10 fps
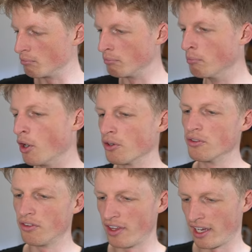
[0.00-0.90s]

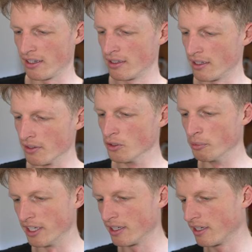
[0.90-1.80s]
model that a little
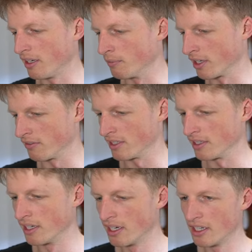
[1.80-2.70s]
bit in what I've
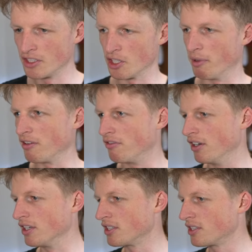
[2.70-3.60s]
done. So my
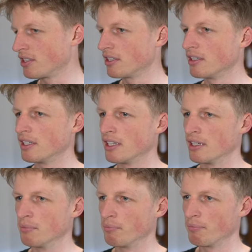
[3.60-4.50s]
first
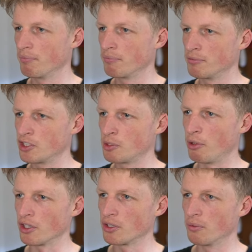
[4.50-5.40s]

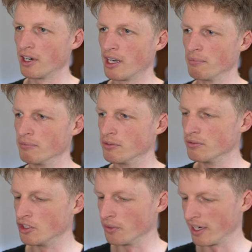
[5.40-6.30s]
spot where I'm
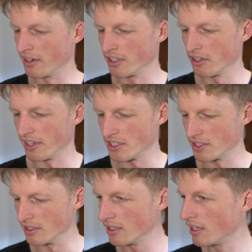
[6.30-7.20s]
doing error
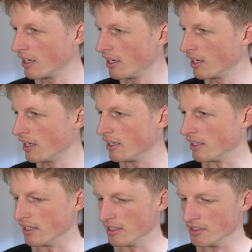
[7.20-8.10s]
correction
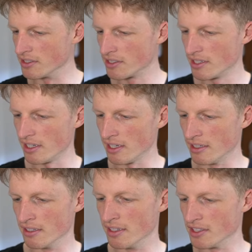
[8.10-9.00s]
is
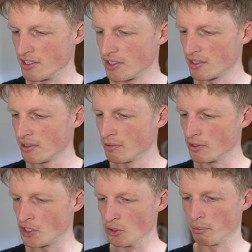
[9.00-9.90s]
in this
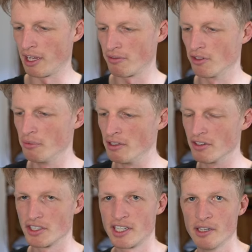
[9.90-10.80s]
Stewart Platform
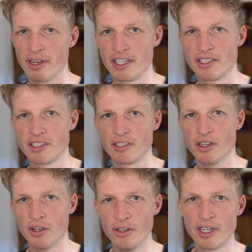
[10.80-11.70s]
Inverse Kinematics
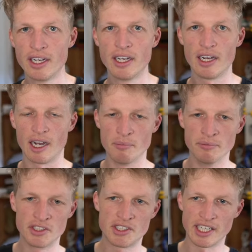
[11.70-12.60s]
node.
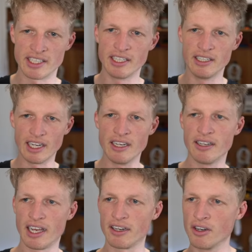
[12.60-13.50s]
I'm setting
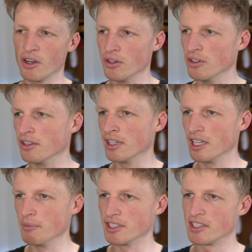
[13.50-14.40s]
in that node the
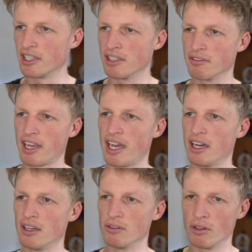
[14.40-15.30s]
limits of
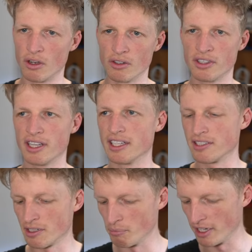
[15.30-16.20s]
how long the
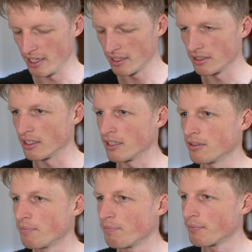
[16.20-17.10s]
legs can be.
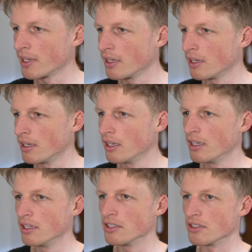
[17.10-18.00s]

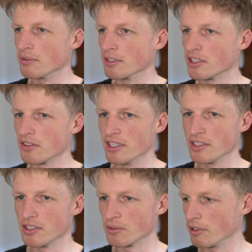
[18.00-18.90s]
Sorry, my
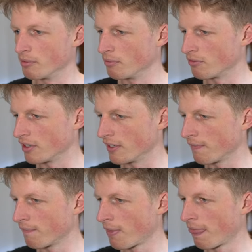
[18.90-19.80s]
screen's just went a bit funny.
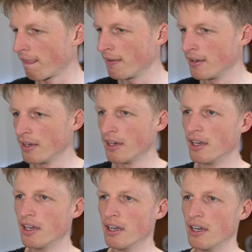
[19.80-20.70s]

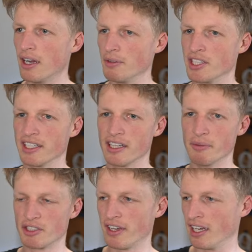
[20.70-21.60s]
I'm setting the
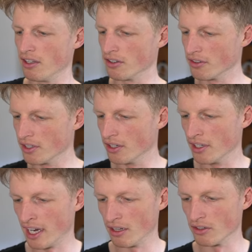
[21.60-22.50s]
limits for how long
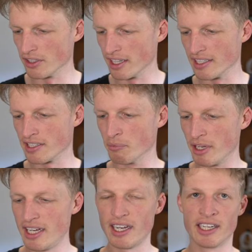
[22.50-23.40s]
the legs can
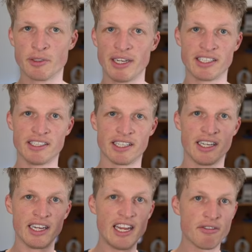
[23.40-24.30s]
be, and it's basically
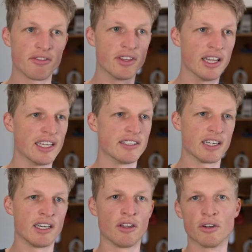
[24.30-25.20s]
saying if the legs
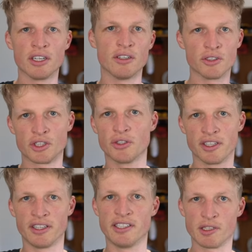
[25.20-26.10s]
are longer or
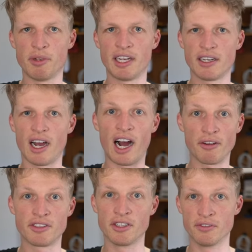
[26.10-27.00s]
shorter than this amount
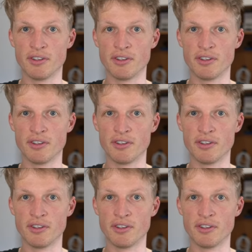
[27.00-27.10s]
after